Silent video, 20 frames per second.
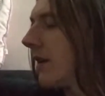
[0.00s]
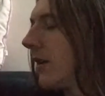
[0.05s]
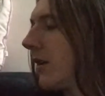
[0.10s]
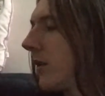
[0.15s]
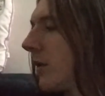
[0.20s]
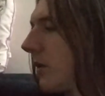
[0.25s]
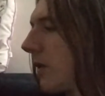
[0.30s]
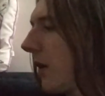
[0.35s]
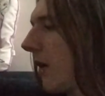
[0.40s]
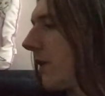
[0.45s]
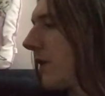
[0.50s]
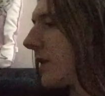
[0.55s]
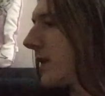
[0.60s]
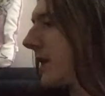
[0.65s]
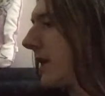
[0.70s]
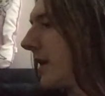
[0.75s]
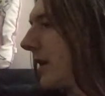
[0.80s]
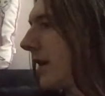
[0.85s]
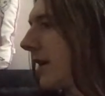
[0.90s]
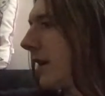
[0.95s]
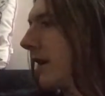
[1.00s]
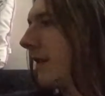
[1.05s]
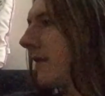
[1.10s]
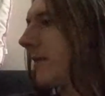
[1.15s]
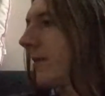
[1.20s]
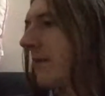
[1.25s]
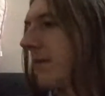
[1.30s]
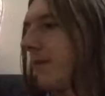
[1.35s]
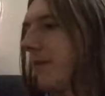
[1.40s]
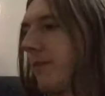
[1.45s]
You obviously,
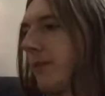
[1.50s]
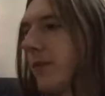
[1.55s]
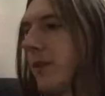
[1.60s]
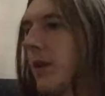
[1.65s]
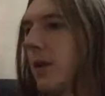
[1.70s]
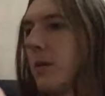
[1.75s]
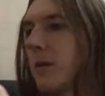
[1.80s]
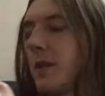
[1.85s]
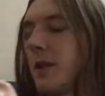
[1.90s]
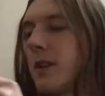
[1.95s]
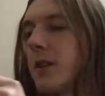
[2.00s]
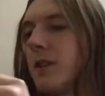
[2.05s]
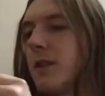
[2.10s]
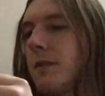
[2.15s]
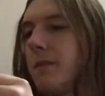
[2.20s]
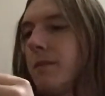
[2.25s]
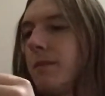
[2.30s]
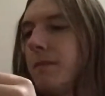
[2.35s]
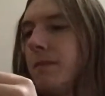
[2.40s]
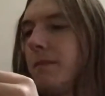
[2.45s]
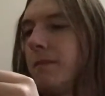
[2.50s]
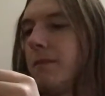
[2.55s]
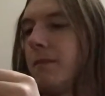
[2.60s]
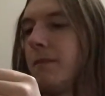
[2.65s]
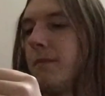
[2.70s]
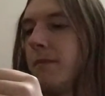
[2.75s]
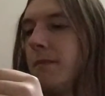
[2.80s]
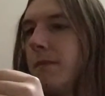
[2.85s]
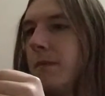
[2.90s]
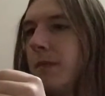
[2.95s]
what was this?
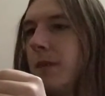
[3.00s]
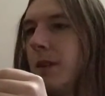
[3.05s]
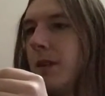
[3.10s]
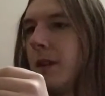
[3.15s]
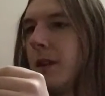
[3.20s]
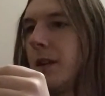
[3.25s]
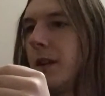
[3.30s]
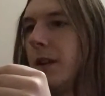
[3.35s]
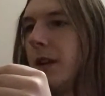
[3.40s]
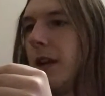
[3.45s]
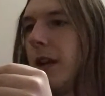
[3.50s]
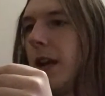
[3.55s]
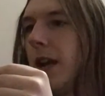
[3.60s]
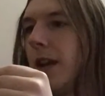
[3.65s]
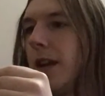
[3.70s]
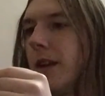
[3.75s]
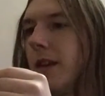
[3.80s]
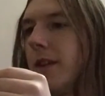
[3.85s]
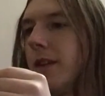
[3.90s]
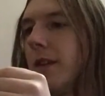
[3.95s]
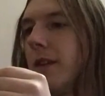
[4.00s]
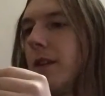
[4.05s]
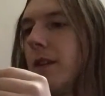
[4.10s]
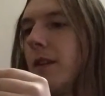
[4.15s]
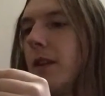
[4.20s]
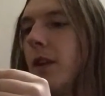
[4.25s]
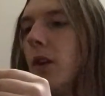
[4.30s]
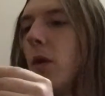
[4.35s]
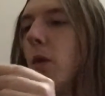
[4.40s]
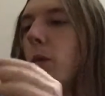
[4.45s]
Hint:
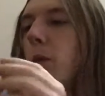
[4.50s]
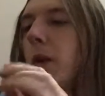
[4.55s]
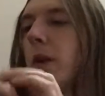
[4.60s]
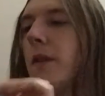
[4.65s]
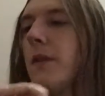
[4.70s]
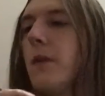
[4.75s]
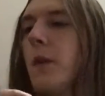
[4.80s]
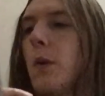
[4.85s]
they don't want